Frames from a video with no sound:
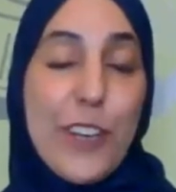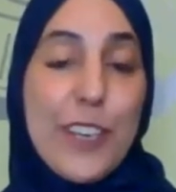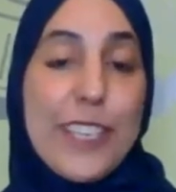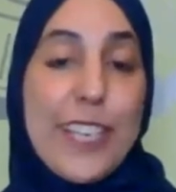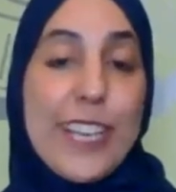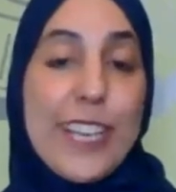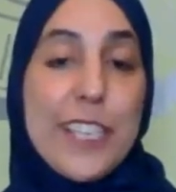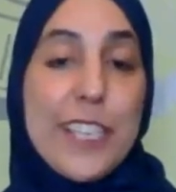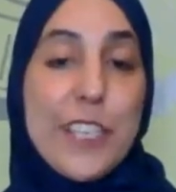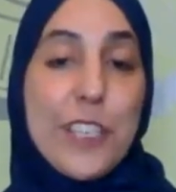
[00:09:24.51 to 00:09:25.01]

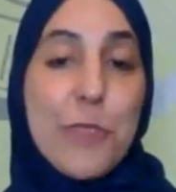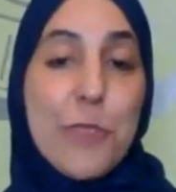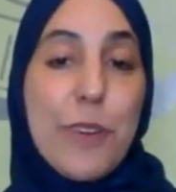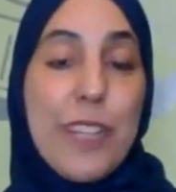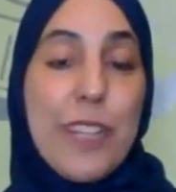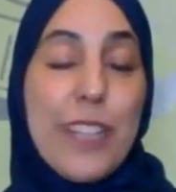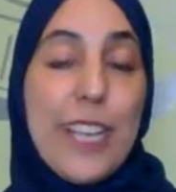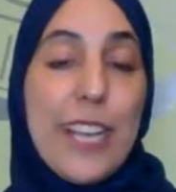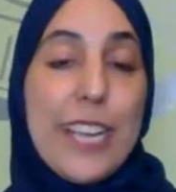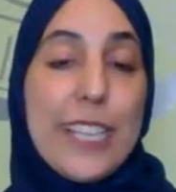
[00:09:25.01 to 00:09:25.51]
Connecting to
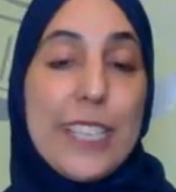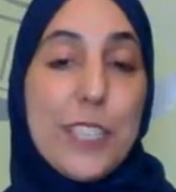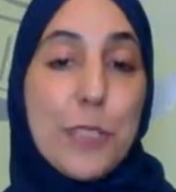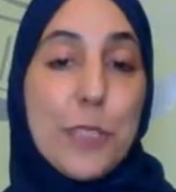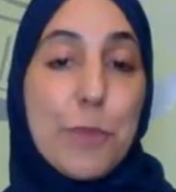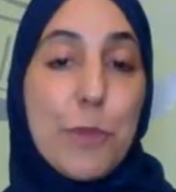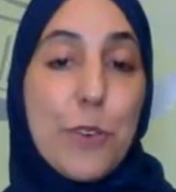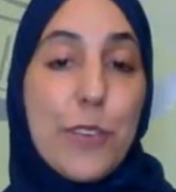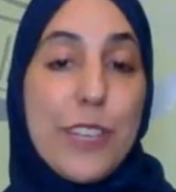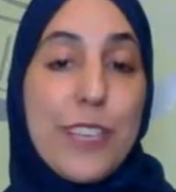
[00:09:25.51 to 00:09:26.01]
Allah in His
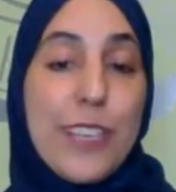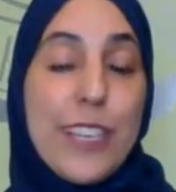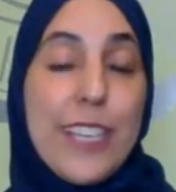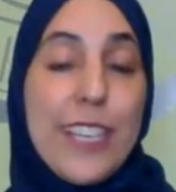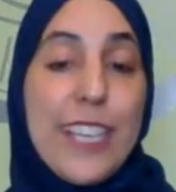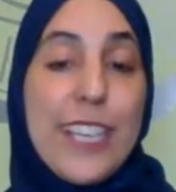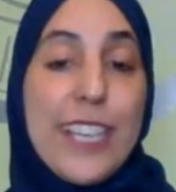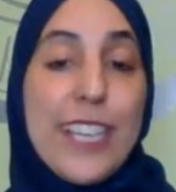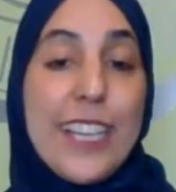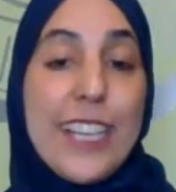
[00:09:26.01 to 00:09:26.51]
book,
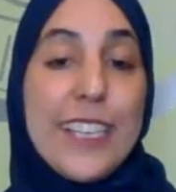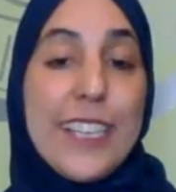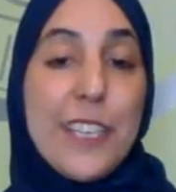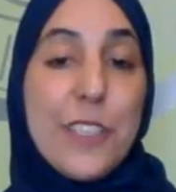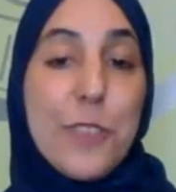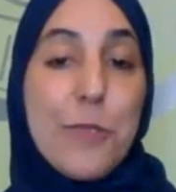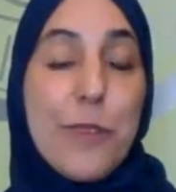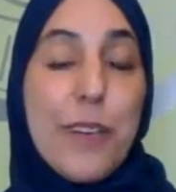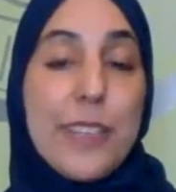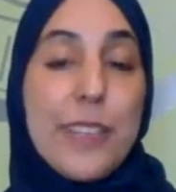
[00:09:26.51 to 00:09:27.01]
learning
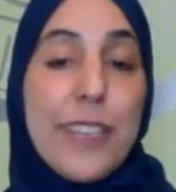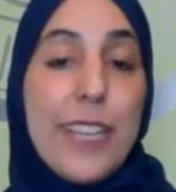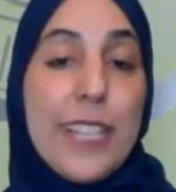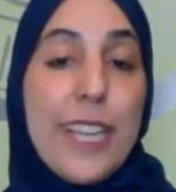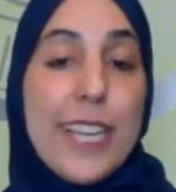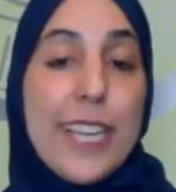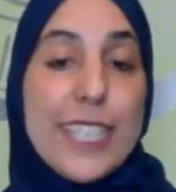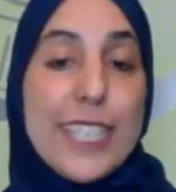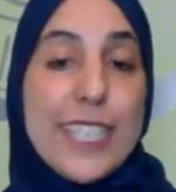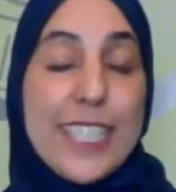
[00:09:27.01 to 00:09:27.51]
to what
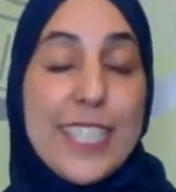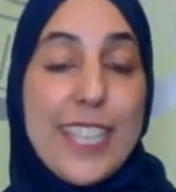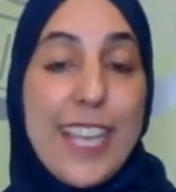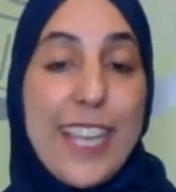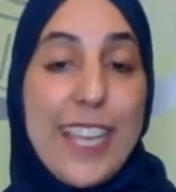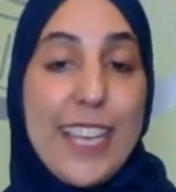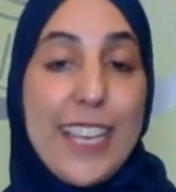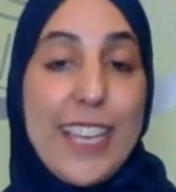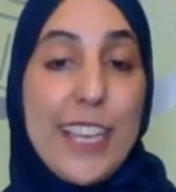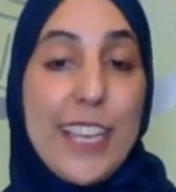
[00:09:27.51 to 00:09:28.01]
Allah is
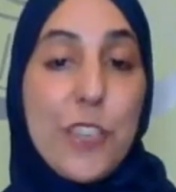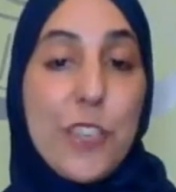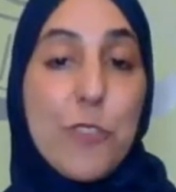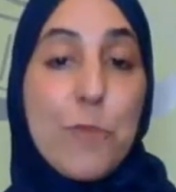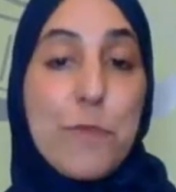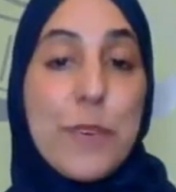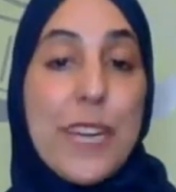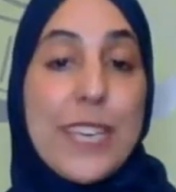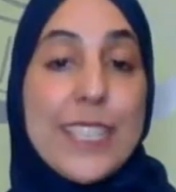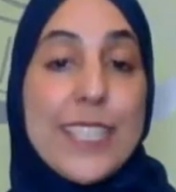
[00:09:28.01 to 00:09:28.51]
saying, and you
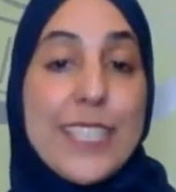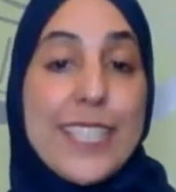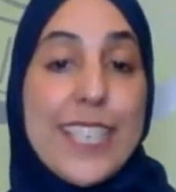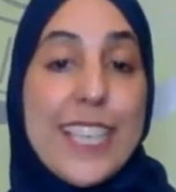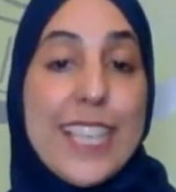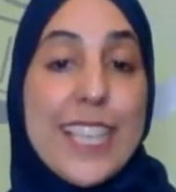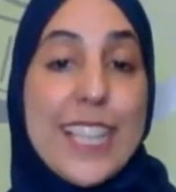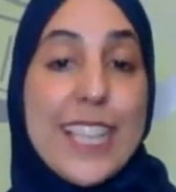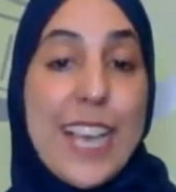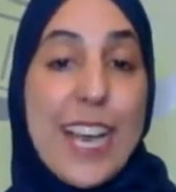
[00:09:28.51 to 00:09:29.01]

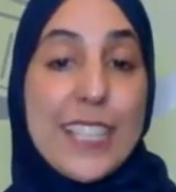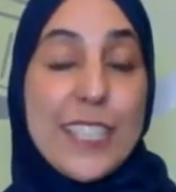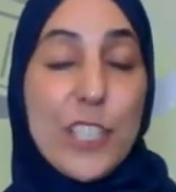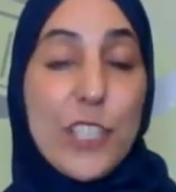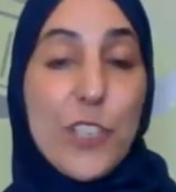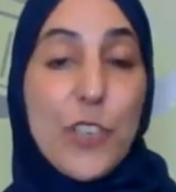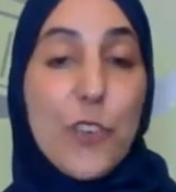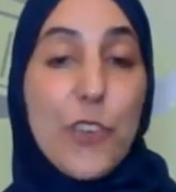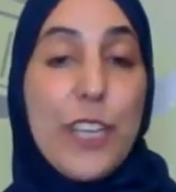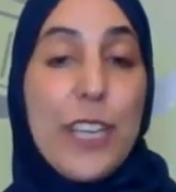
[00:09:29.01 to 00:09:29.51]
practicing that in
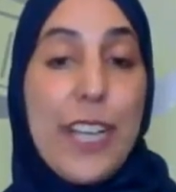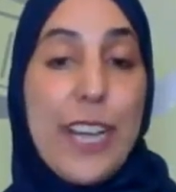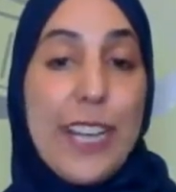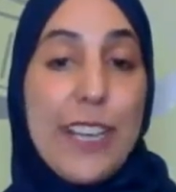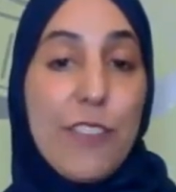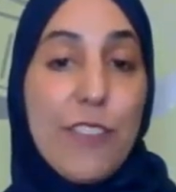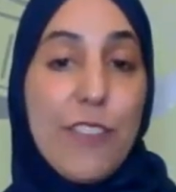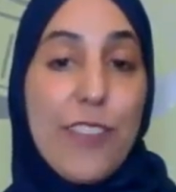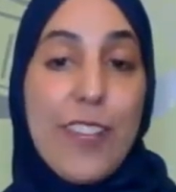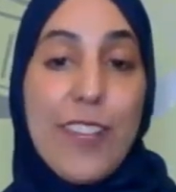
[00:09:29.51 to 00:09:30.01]
your
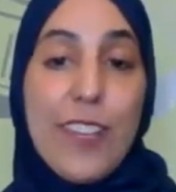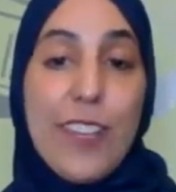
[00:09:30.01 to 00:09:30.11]
life.